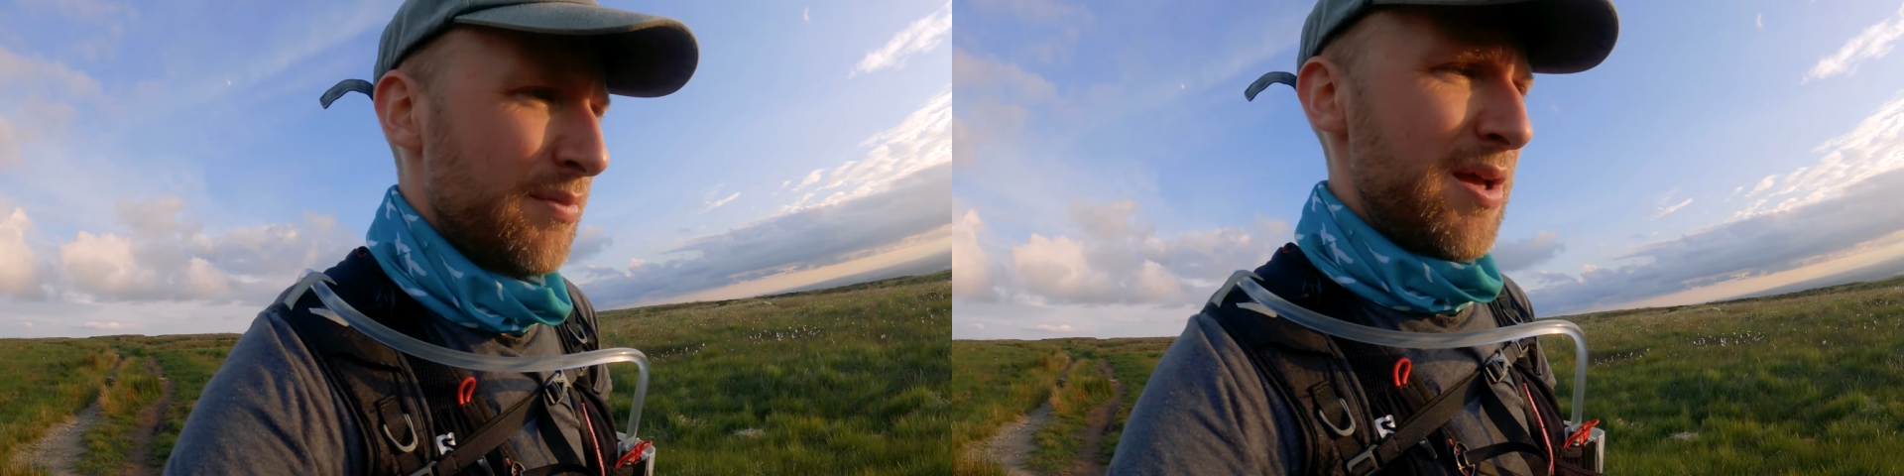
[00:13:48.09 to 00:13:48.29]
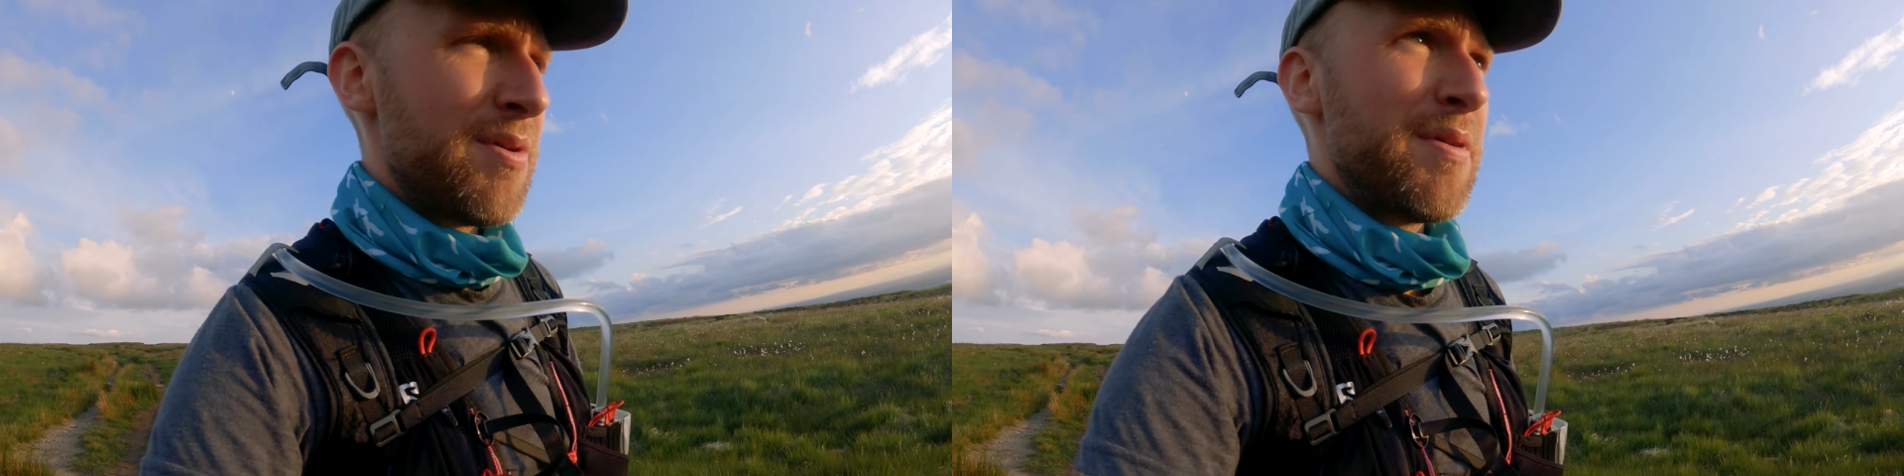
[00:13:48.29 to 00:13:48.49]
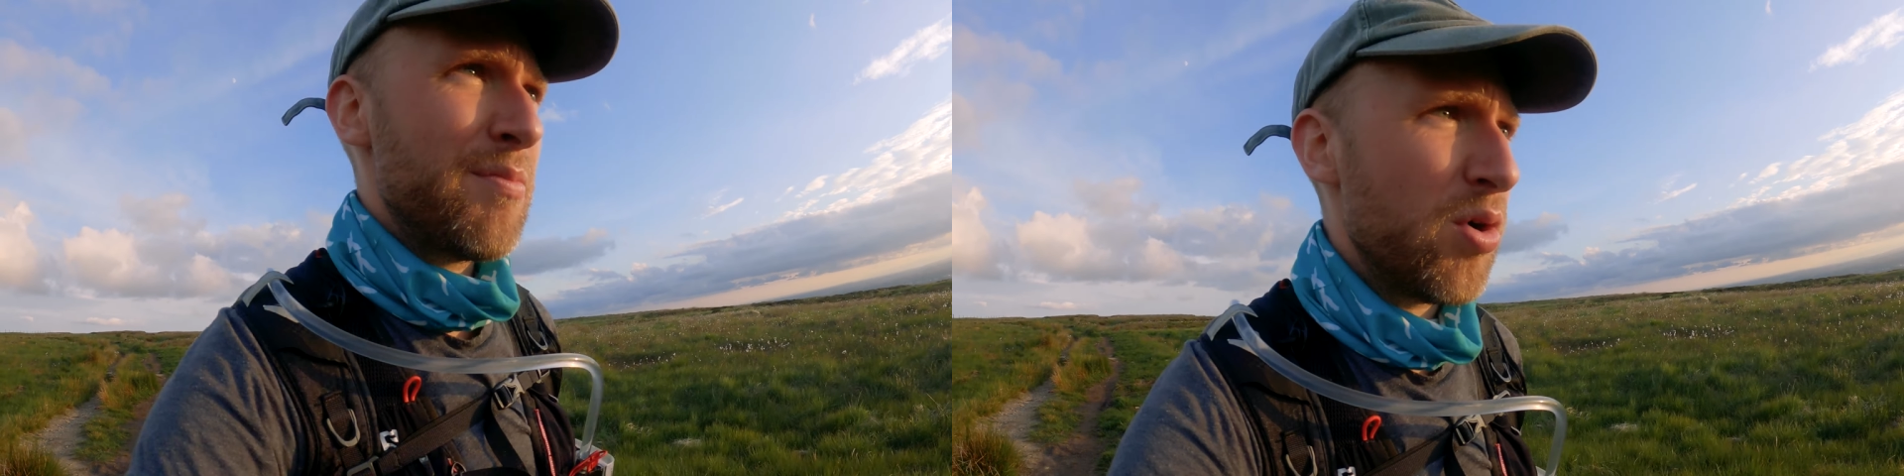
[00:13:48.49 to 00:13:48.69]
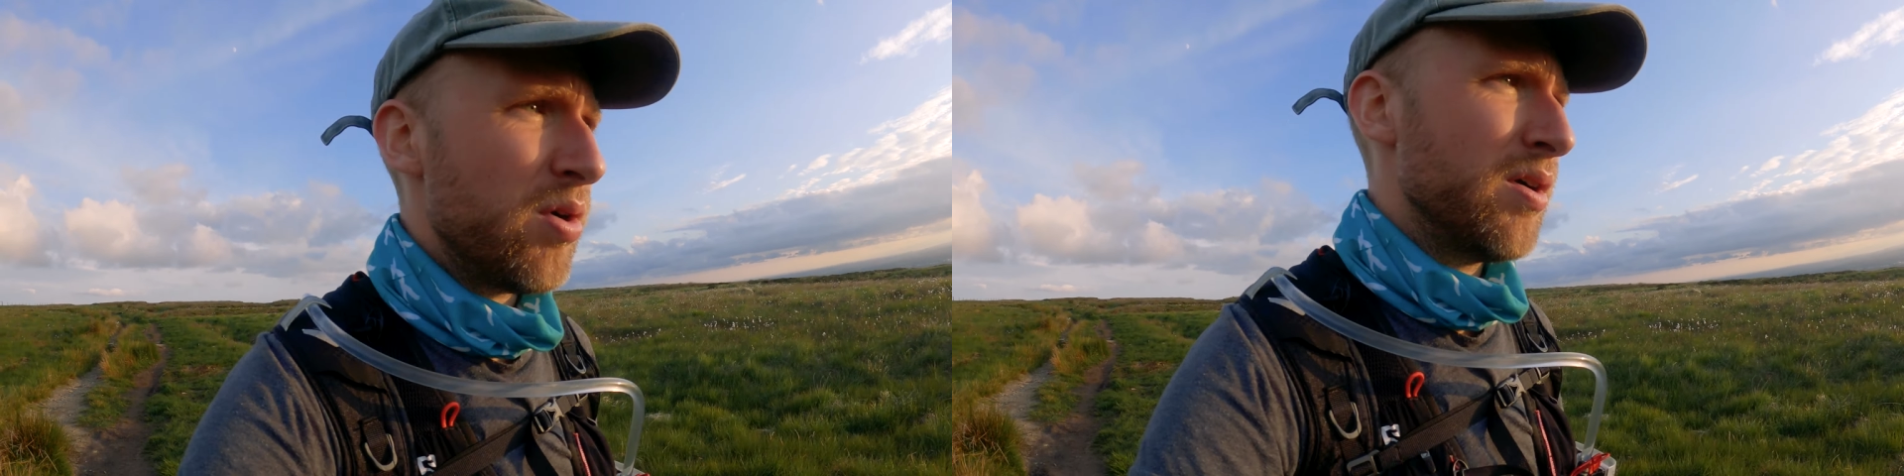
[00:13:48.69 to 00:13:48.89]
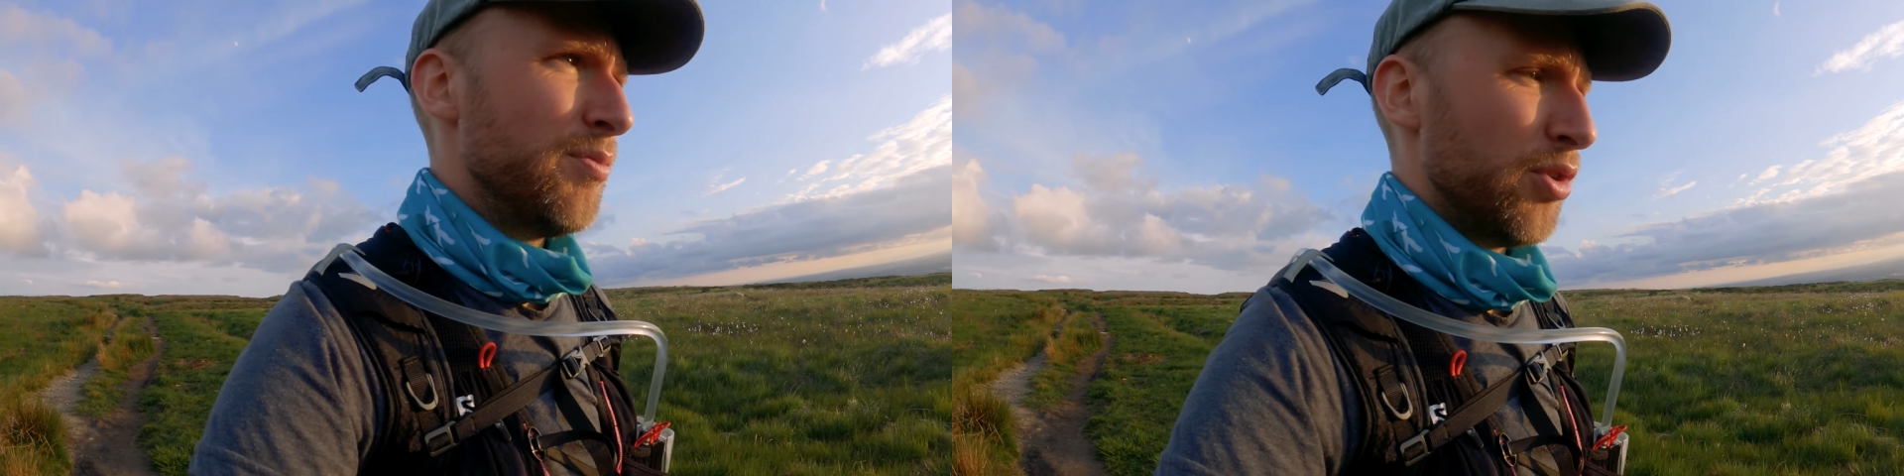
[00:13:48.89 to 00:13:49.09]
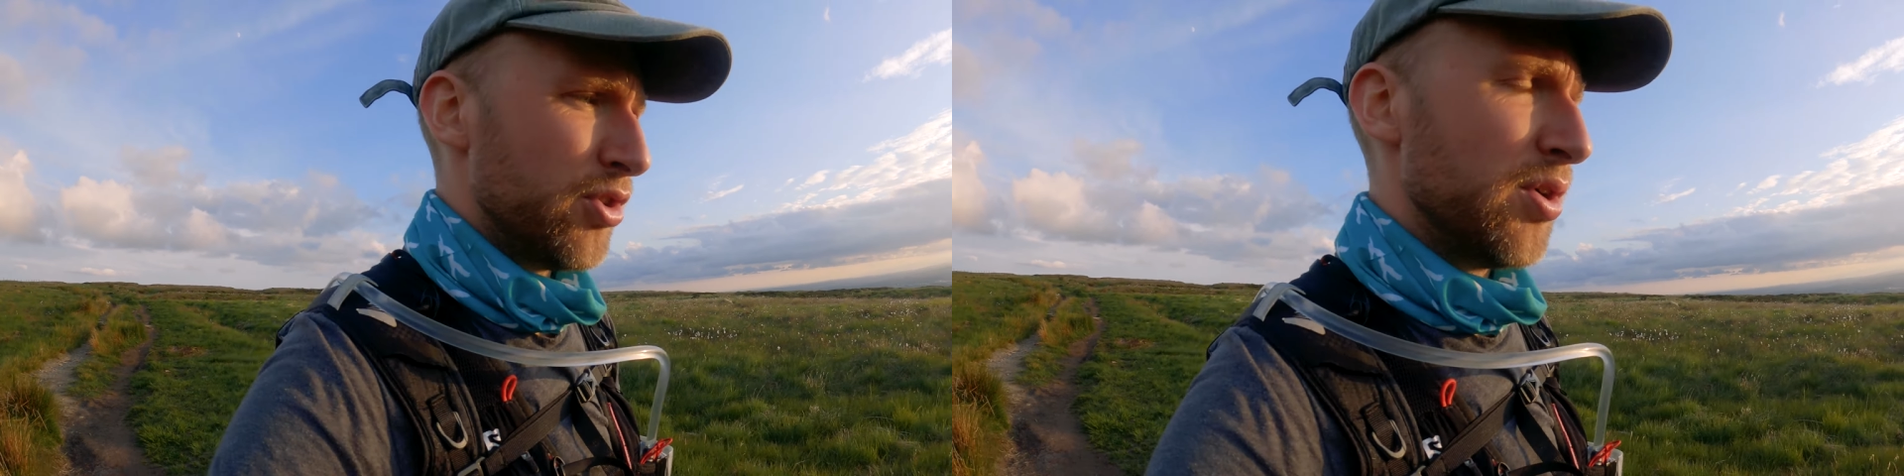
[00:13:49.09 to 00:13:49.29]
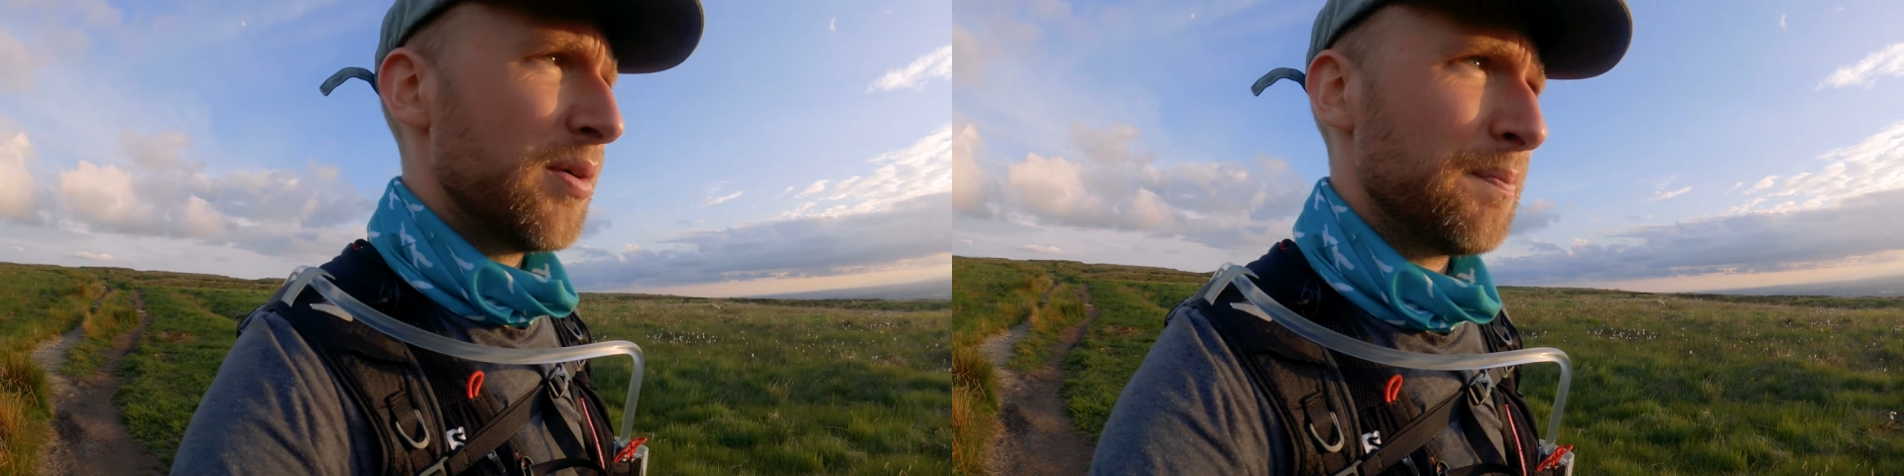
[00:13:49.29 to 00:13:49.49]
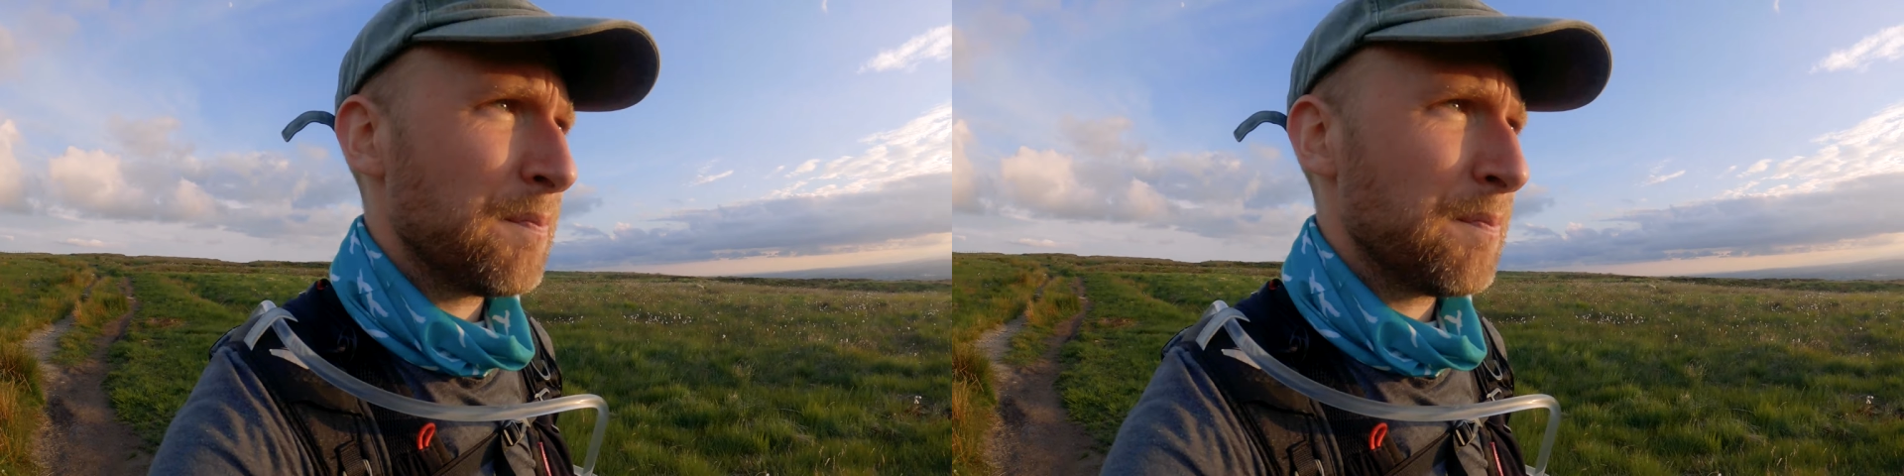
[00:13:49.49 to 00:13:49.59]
maybe a bit more I'm not sure